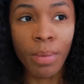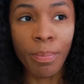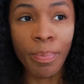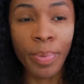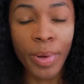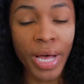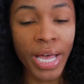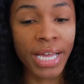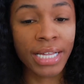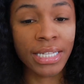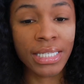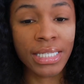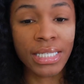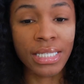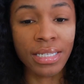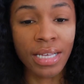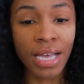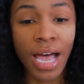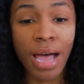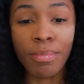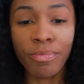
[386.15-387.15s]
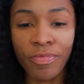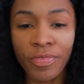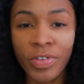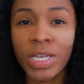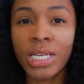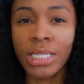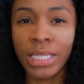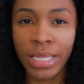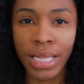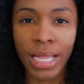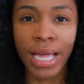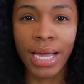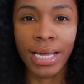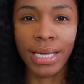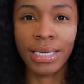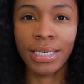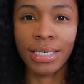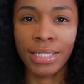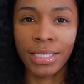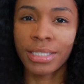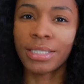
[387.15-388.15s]
but I'm feeling like
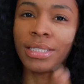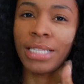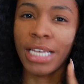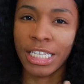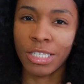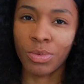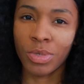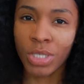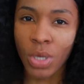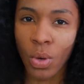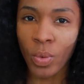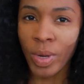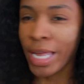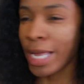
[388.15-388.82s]
that's what's gonna